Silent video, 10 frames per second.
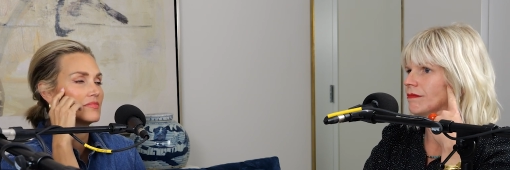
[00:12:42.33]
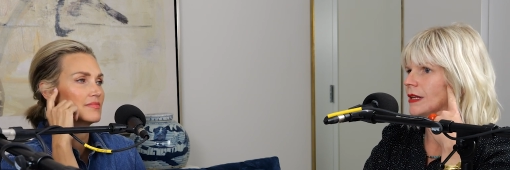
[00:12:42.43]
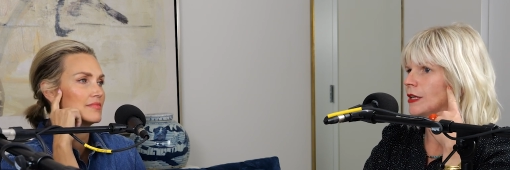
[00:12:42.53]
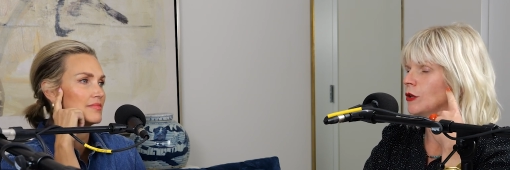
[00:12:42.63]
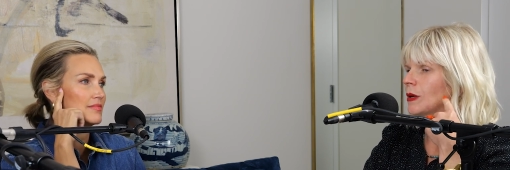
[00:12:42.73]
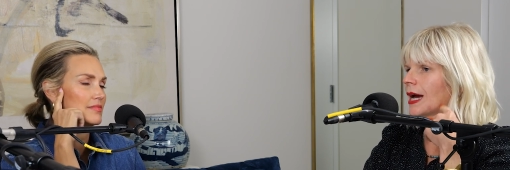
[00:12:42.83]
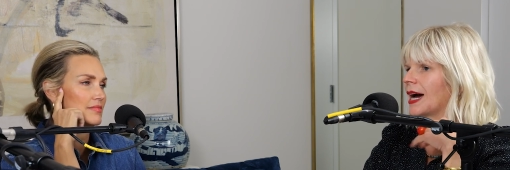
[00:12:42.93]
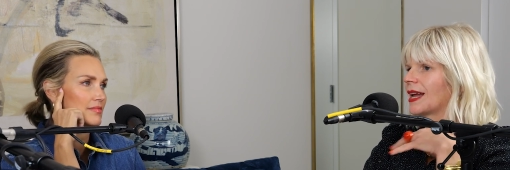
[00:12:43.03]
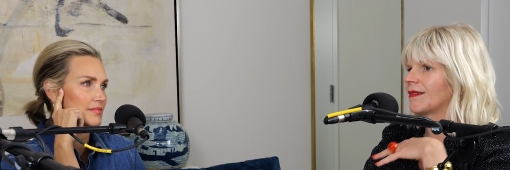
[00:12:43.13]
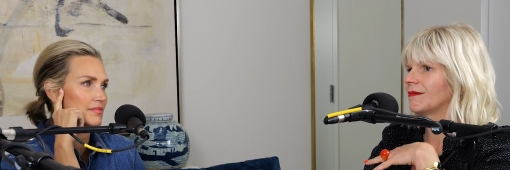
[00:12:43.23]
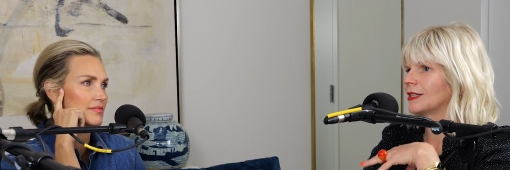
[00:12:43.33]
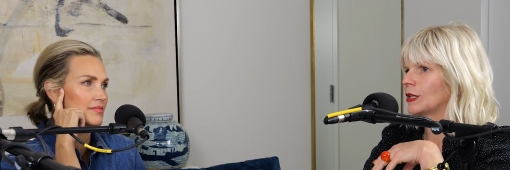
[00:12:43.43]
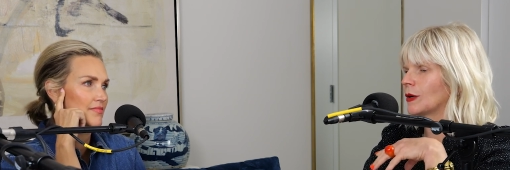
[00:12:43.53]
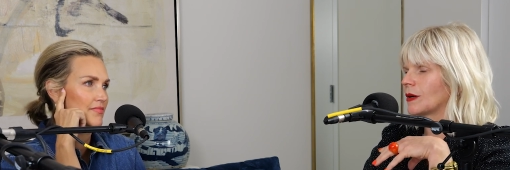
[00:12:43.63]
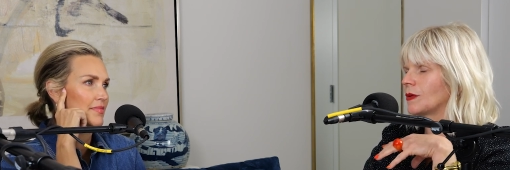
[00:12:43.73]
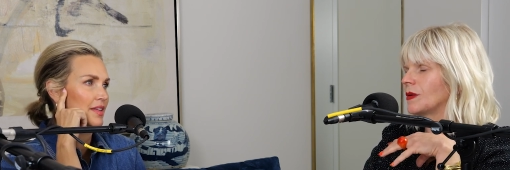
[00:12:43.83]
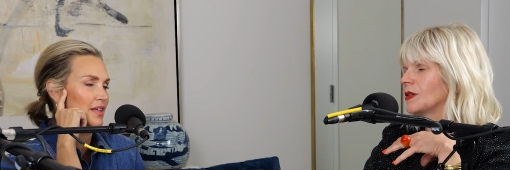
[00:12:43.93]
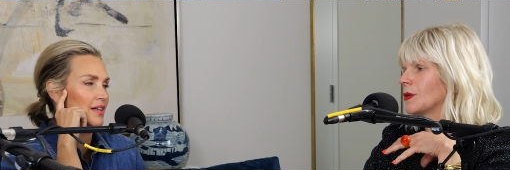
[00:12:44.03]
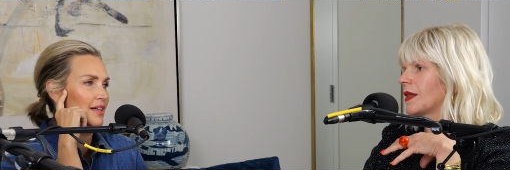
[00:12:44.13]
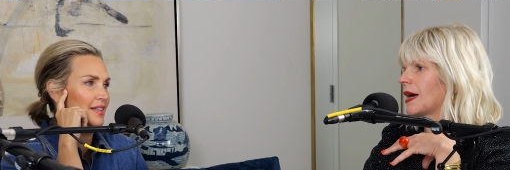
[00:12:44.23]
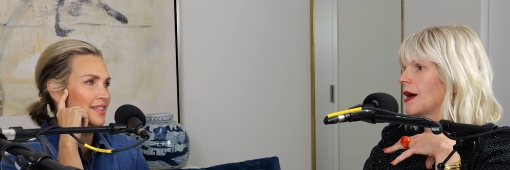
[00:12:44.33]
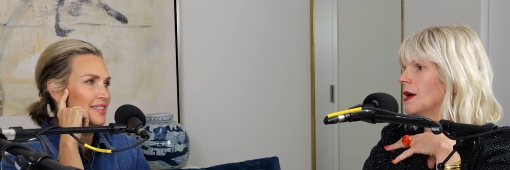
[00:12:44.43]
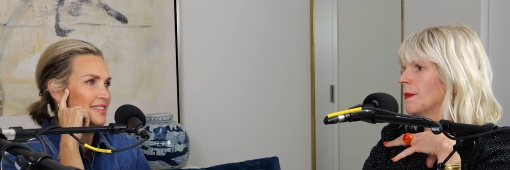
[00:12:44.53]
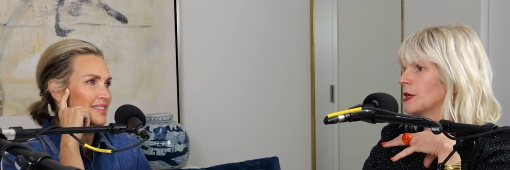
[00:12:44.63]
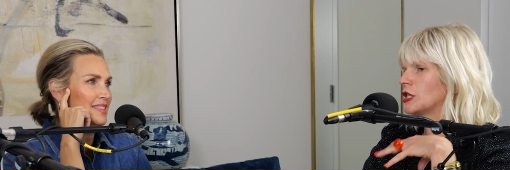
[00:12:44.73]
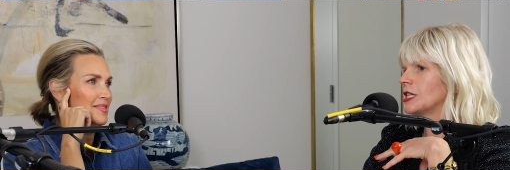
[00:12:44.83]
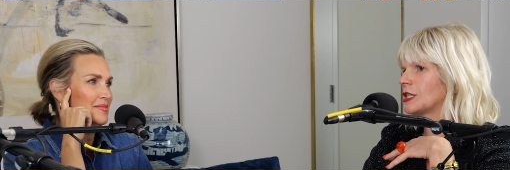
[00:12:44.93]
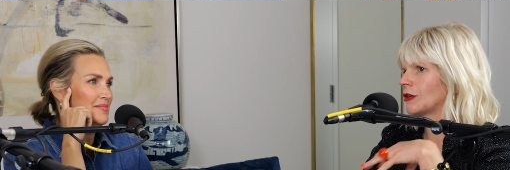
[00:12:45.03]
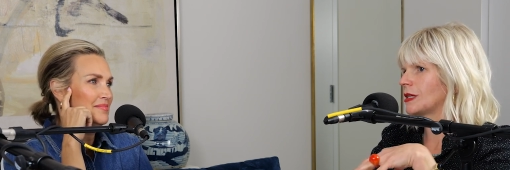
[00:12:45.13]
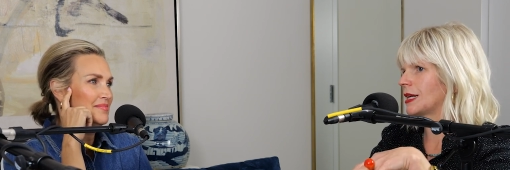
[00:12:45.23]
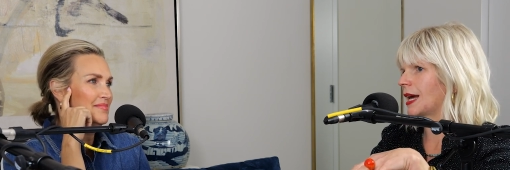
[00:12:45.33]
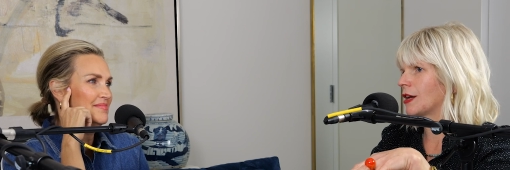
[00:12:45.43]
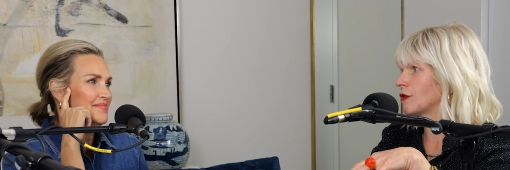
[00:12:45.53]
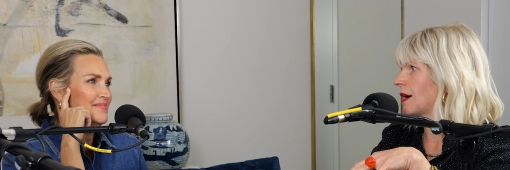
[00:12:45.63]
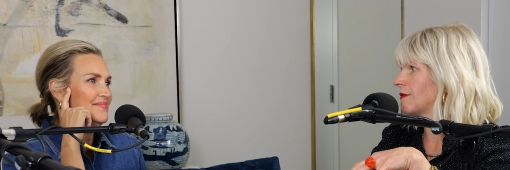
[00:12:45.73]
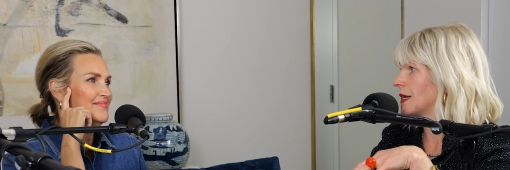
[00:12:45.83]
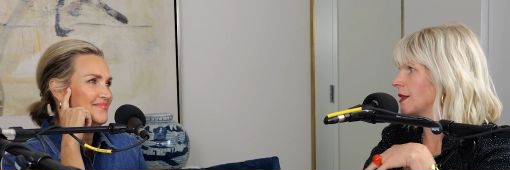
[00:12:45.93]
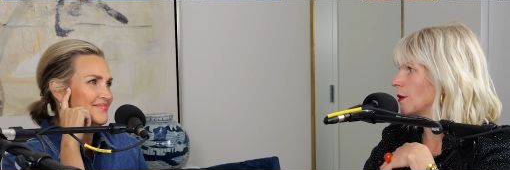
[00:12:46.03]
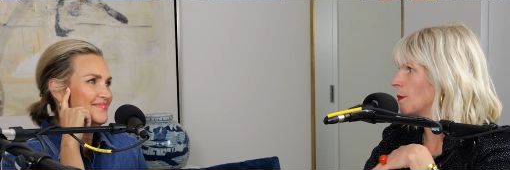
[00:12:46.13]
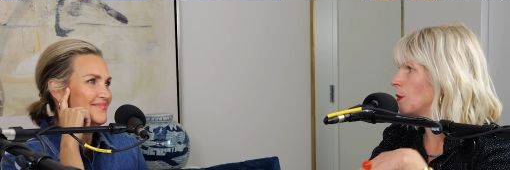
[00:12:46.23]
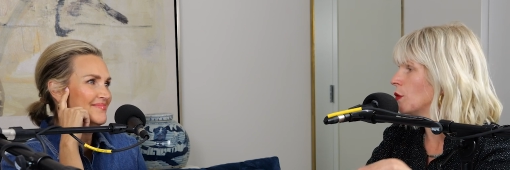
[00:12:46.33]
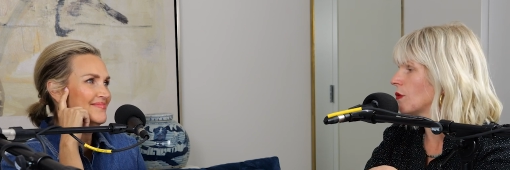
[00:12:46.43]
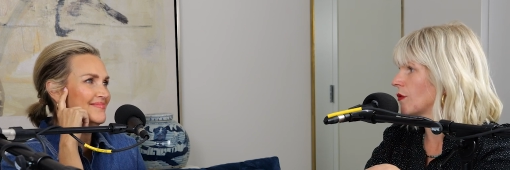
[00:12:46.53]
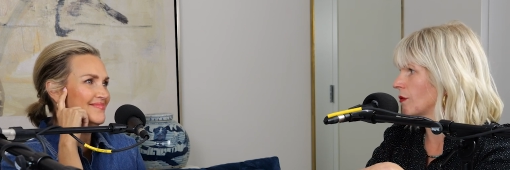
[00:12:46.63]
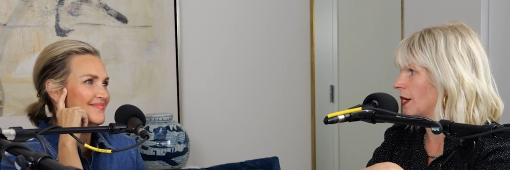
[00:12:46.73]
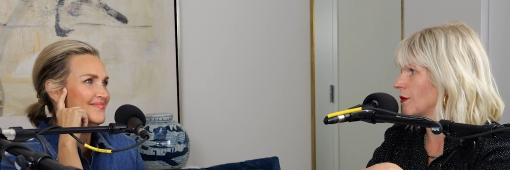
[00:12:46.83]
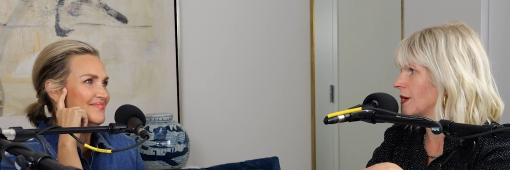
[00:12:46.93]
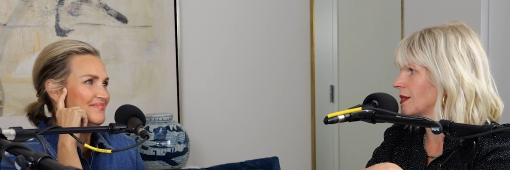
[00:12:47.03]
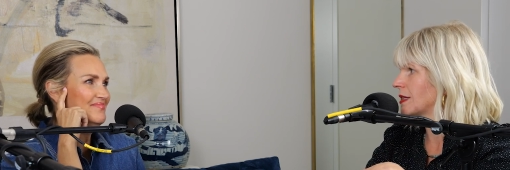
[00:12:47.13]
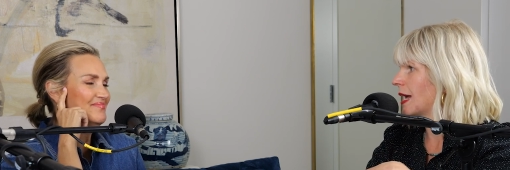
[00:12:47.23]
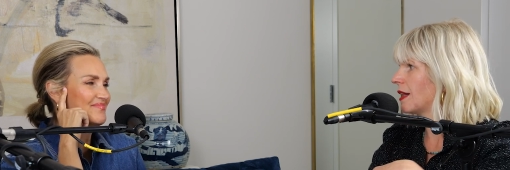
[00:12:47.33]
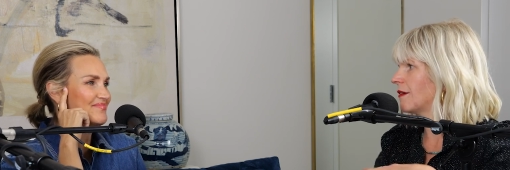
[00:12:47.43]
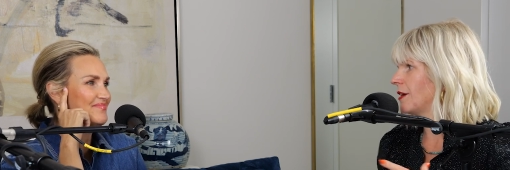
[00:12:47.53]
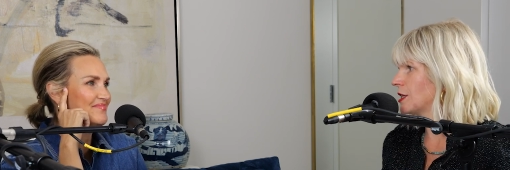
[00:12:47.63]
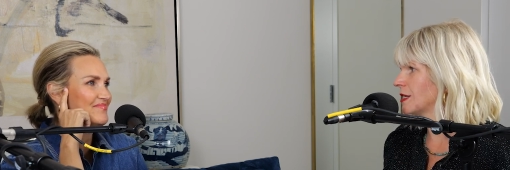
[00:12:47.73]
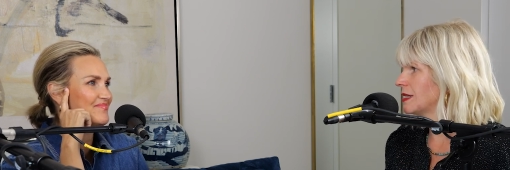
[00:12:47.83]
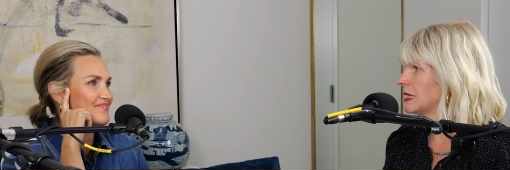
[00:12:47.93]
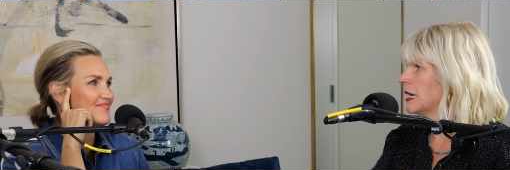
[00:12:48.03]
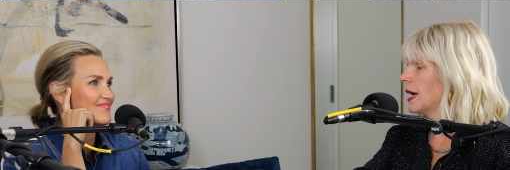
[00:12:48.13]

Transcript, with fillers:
Speaker 1: I knew CAD, I knew how to do all that, but she still did hand drafting, and there were beautiful renderings and elevations,